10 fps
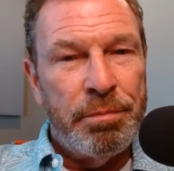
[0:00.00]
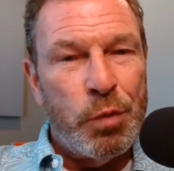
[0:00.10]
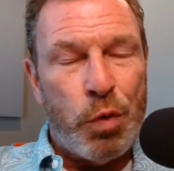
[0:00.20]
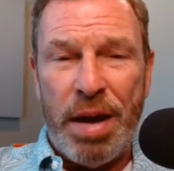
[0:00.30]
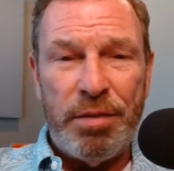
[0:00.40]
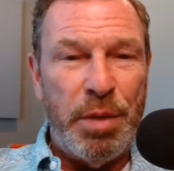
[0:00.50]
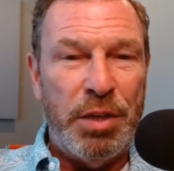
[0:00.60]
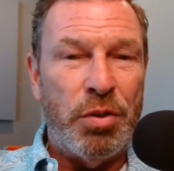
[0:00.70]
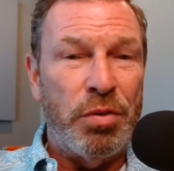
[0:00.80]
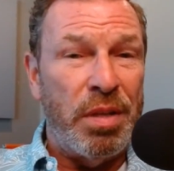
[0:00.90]
So I have to make
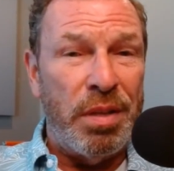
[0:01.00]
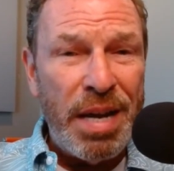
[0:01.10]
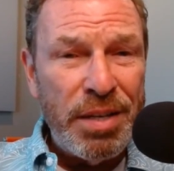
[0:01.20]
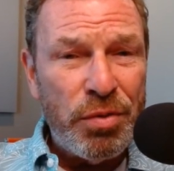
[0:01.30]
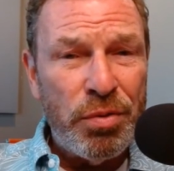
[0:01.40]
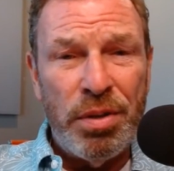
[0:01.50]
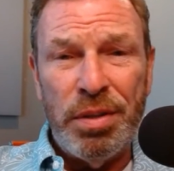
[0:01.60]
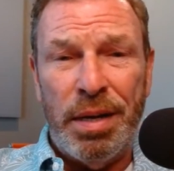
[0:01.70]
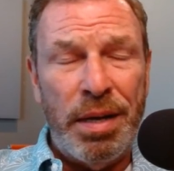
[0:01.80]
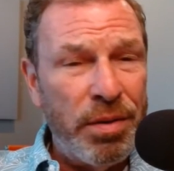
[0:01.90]
sure the lights are on,
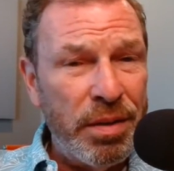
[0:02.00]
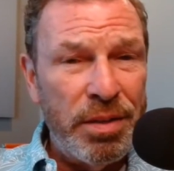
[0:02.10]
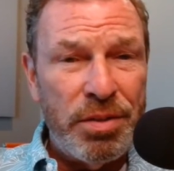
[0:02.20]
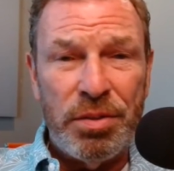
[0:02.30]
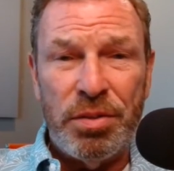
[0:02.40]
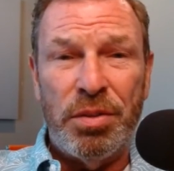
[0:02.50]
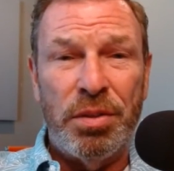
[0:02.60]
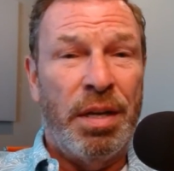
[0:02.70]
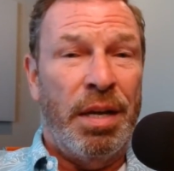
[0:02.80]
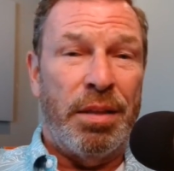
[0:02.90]
the air conditioner's
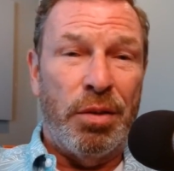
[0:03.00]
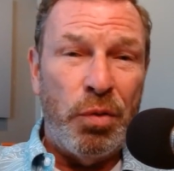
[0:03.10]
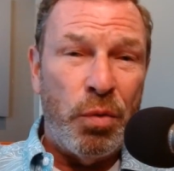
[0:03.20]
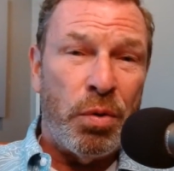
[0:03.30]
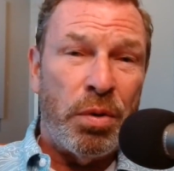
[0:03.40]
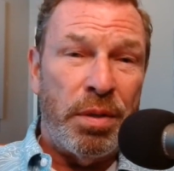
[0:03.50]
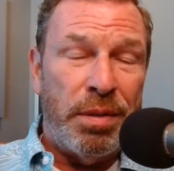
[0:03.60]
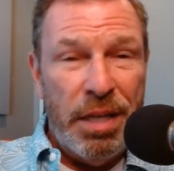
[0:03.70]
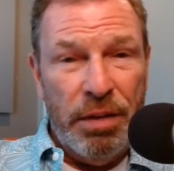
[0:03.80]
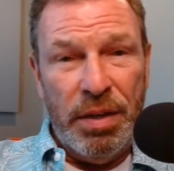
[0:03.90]
on, the door, the
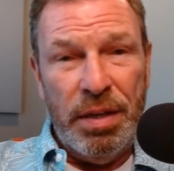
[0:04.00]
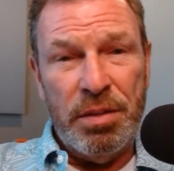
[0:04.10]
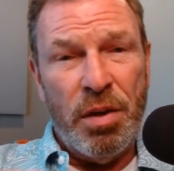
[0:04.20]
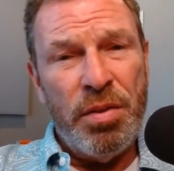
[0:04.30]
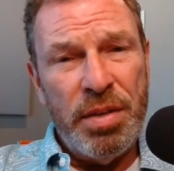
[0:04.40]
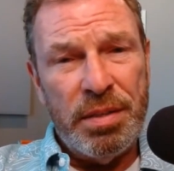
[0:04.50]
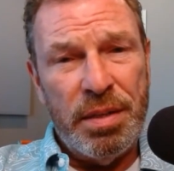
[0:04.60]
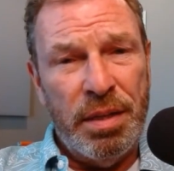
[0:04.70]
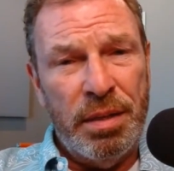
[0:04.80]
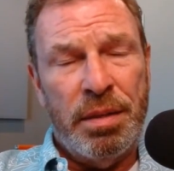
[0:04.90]
T Vs, all these
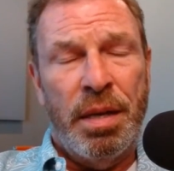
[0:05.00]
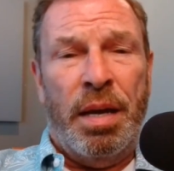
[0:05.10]
things.